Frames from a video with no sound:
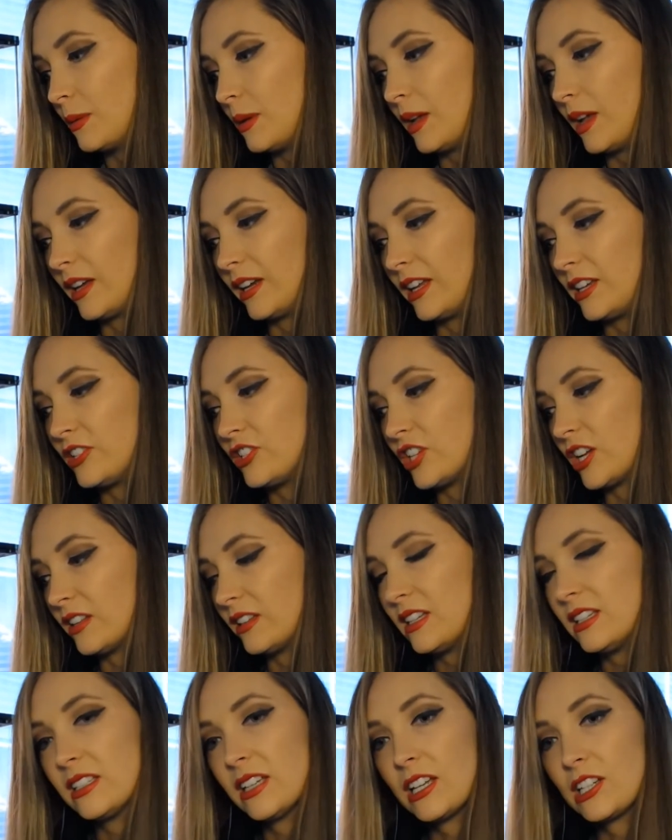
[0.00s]
And I
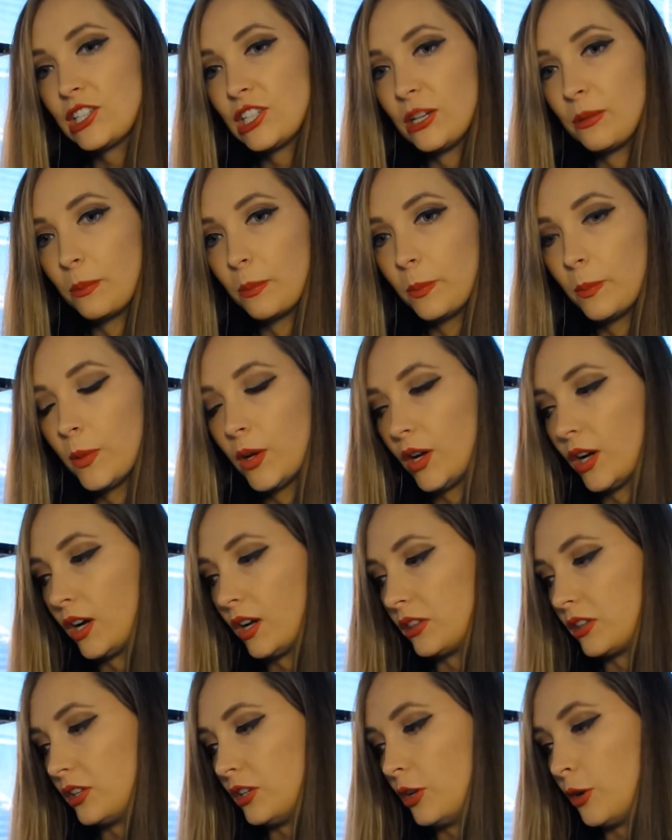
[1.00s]
gently touch him on
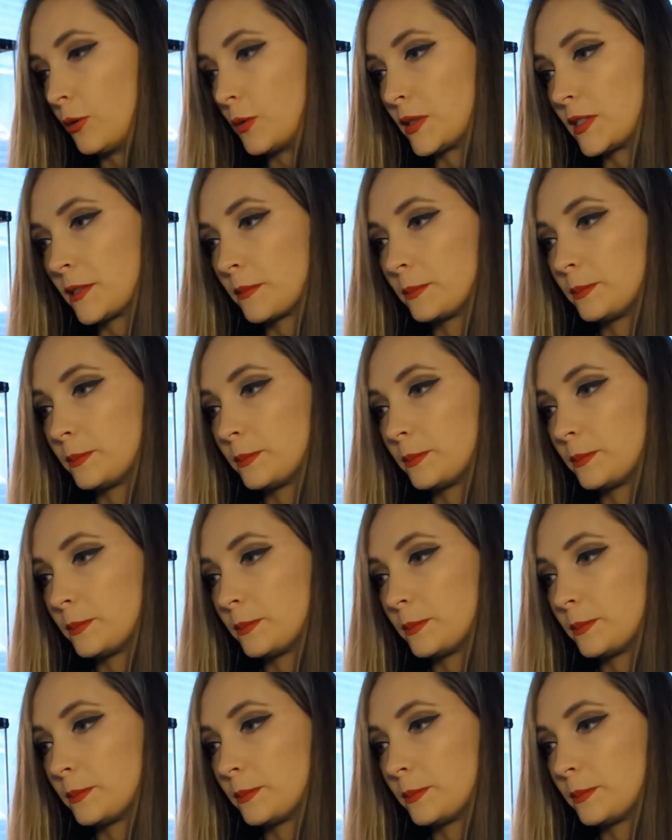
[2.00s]
the nose.